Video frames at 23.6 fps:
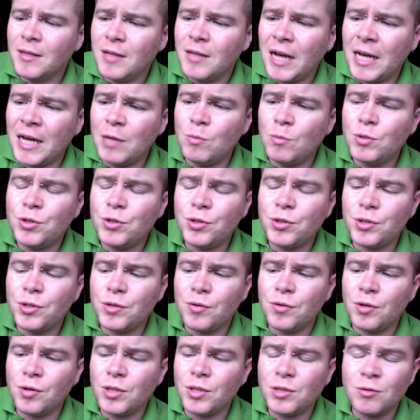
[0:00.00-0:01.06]
And it would shoot
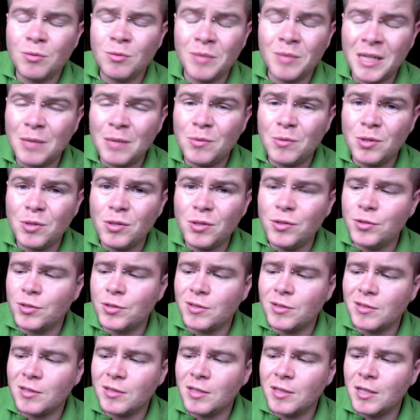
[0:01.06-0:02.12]
across the room and I would lose
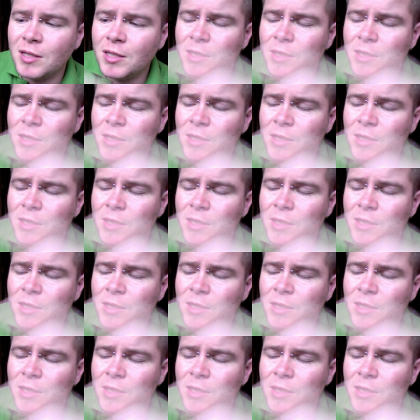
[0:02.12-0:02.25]
it.